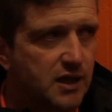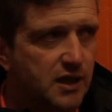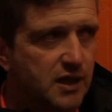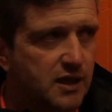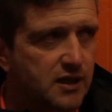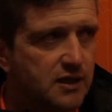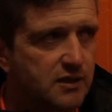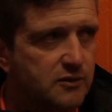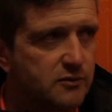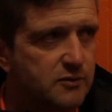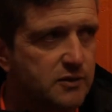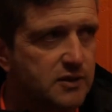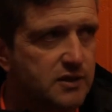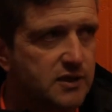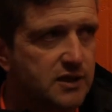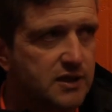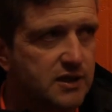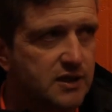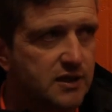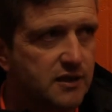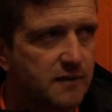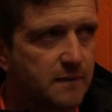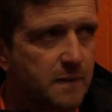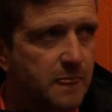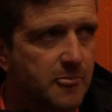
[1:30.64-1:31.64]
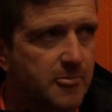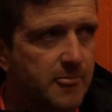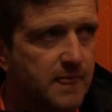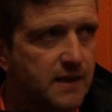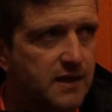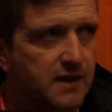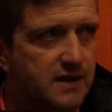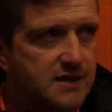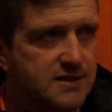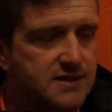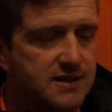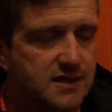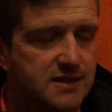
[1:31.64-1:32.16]
you know, like
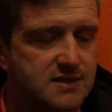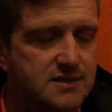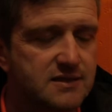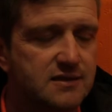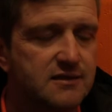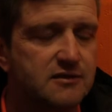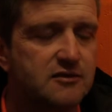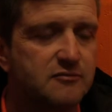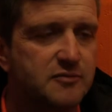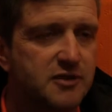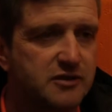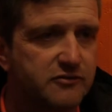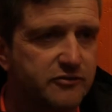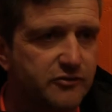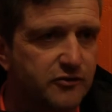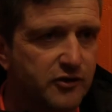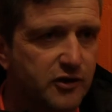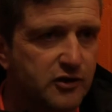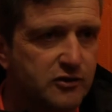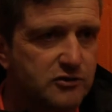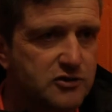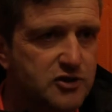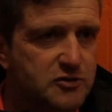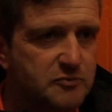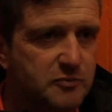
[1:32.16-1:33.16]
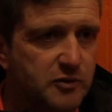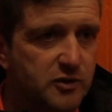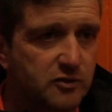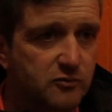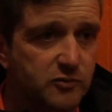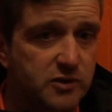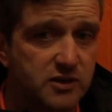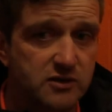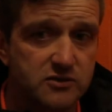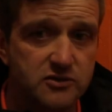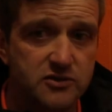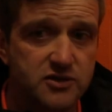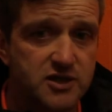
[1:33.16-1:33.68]
I say, it's a little bit false, but
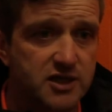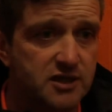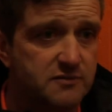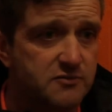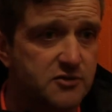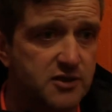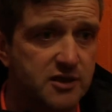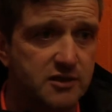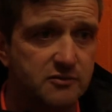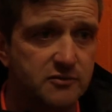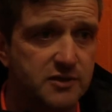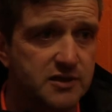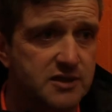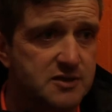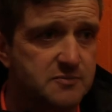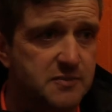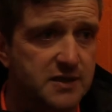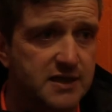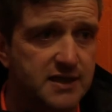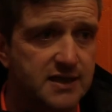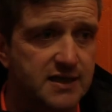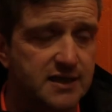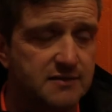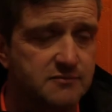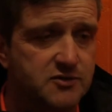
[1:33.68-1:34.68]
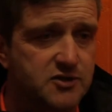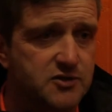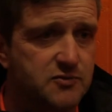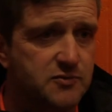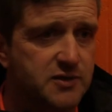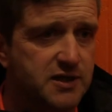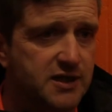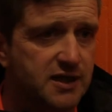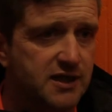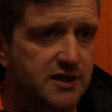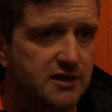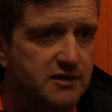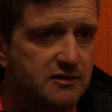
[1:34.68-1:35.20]
we'll just keep trying to win as many games as we
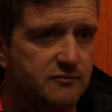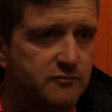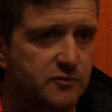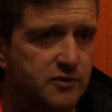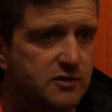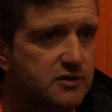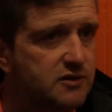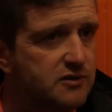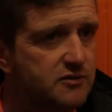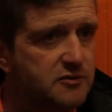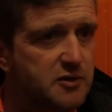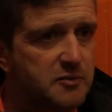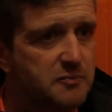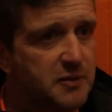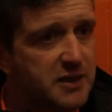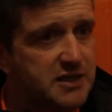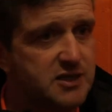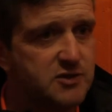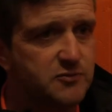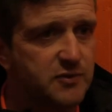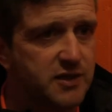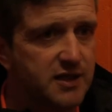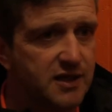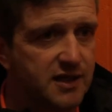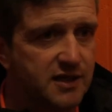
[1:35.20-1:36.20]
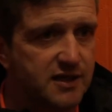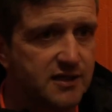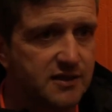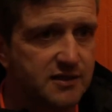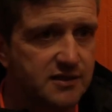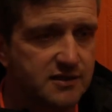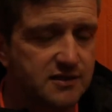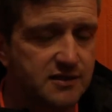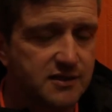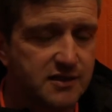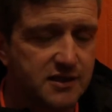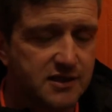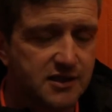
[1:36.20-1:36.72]
can, and we'll do the best we can, and,
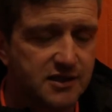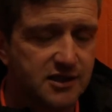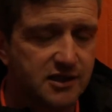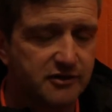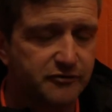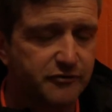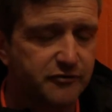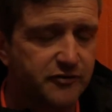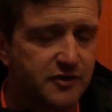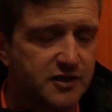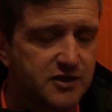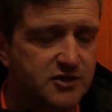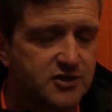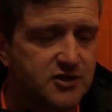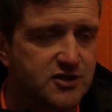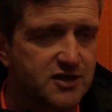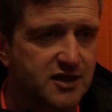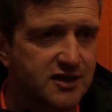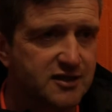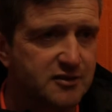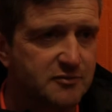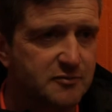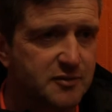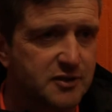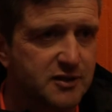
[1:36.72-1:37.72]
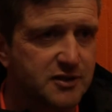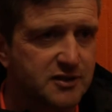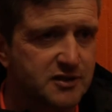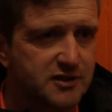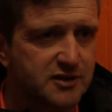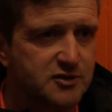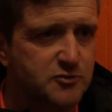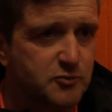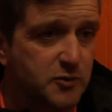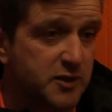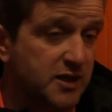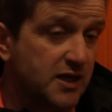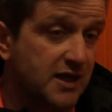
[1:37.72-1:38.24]
and finish as high up the,
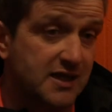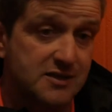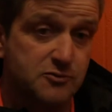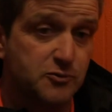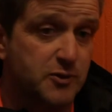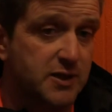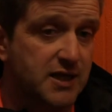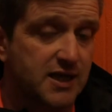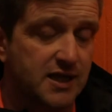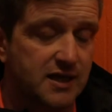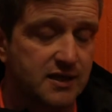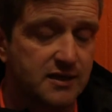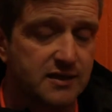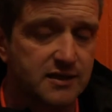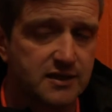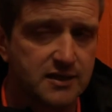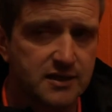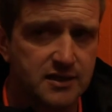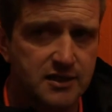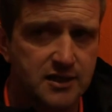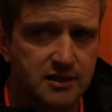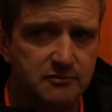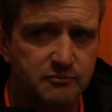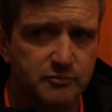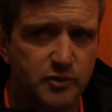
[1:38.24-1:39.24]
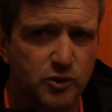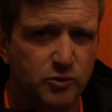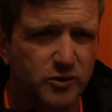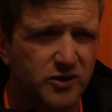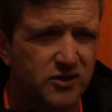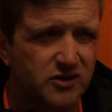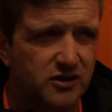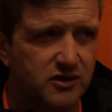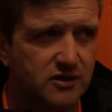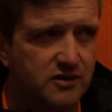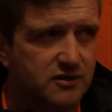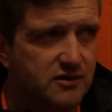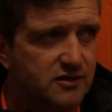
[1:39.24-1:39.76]
as we as we can. But we're
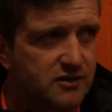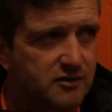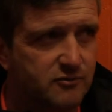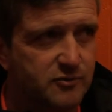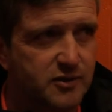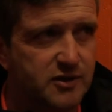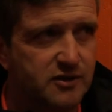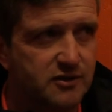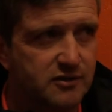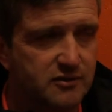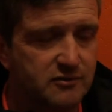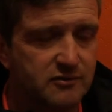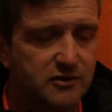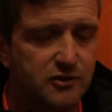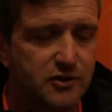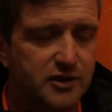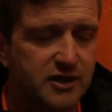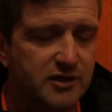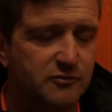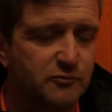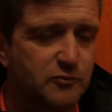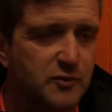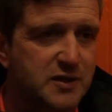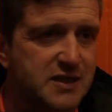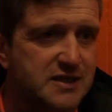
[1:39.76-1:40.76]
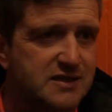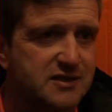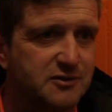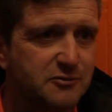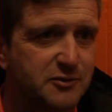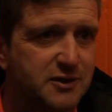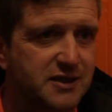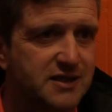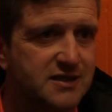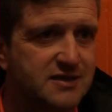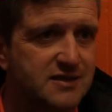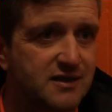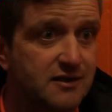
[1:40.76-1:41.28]
not, you know, we're not looking week to
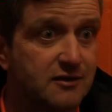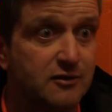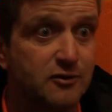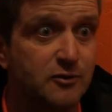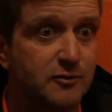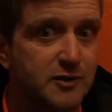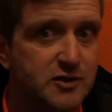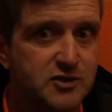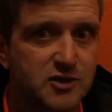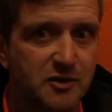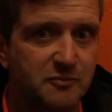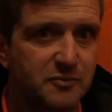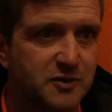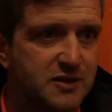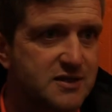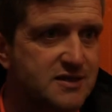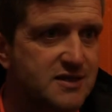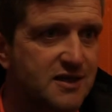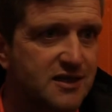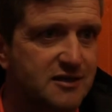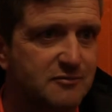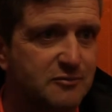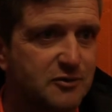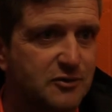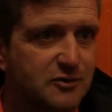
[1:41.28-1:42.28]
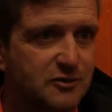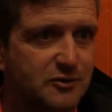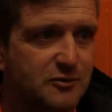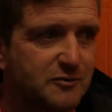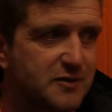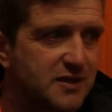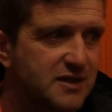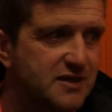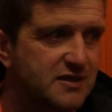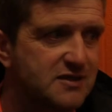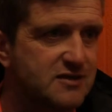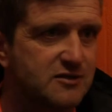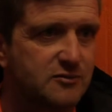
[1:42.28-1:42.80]
week saying, "Oh, we're top of the table," or "We're
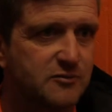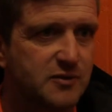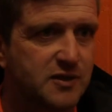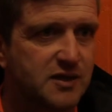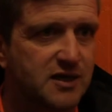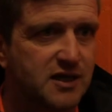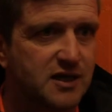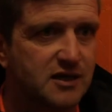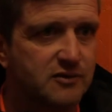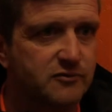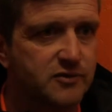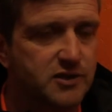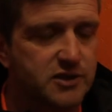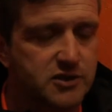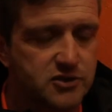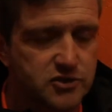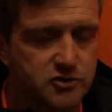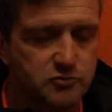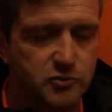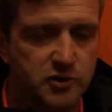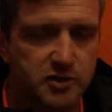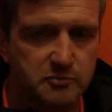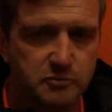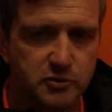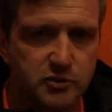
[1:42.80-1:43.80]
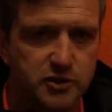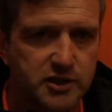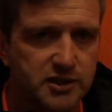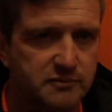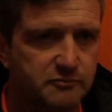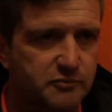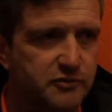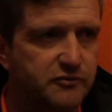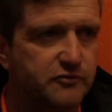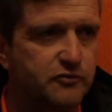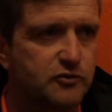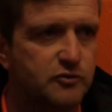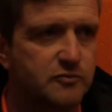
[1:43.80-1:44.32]
this," or "We're that." We just want to put in
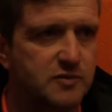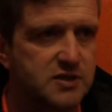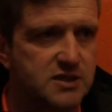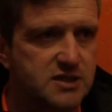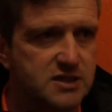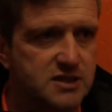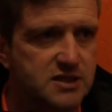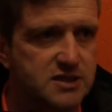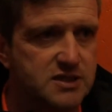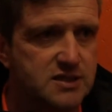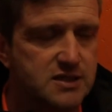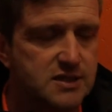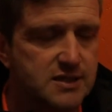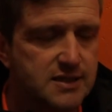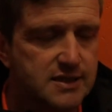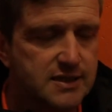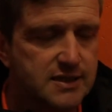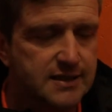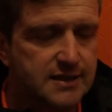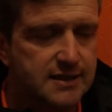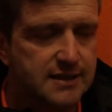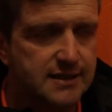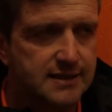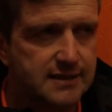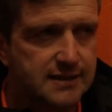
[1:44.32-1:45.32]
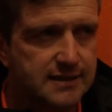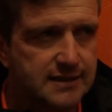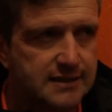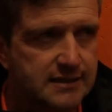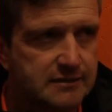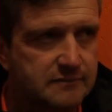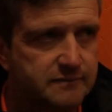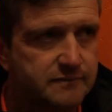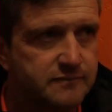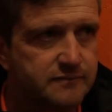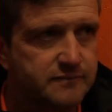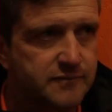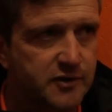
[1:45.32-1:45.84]
performances,
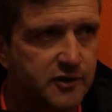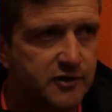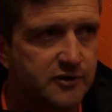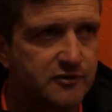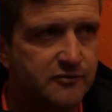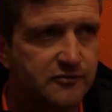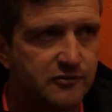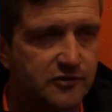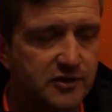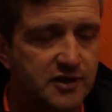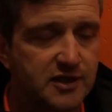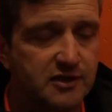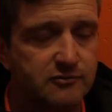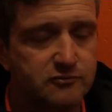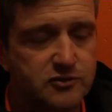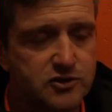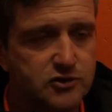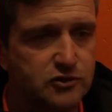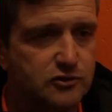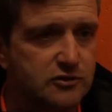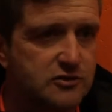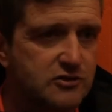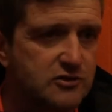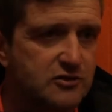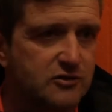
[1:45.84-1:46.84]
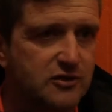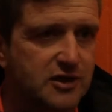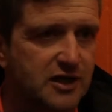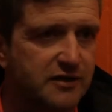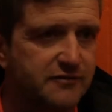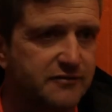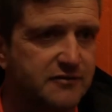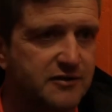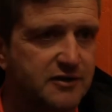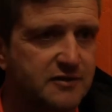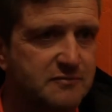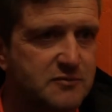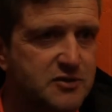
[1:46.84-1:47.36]
um, and hopefully, then results look
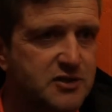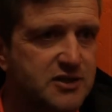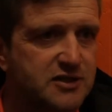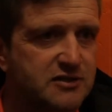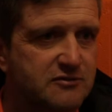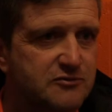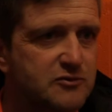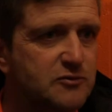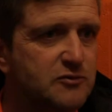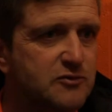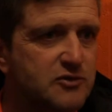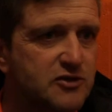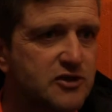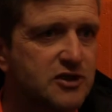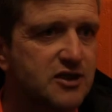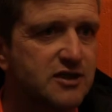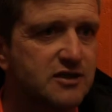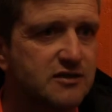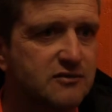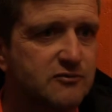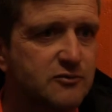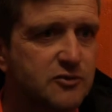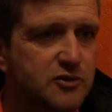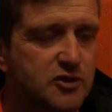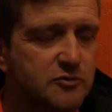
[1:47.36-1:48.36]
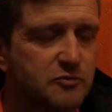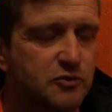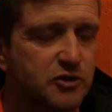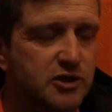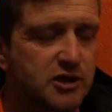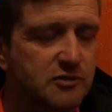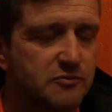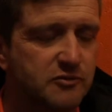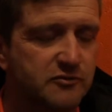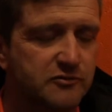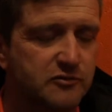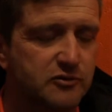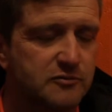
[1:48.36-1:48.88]
after themselves once you once you put in the
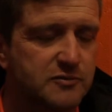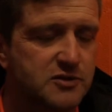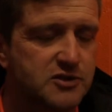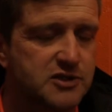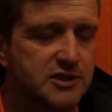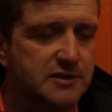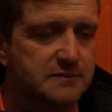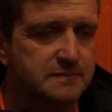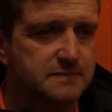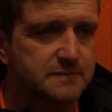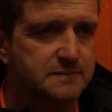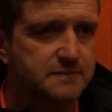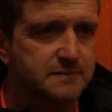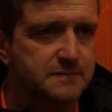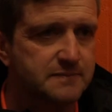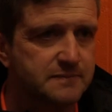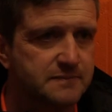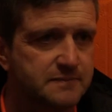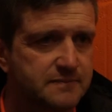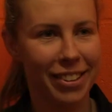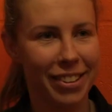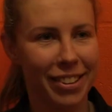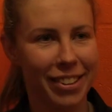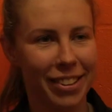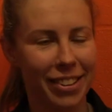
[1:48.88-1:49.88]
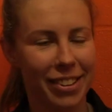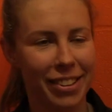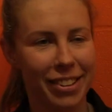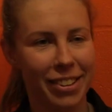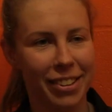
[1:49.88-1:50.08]
performance in. Uh, tough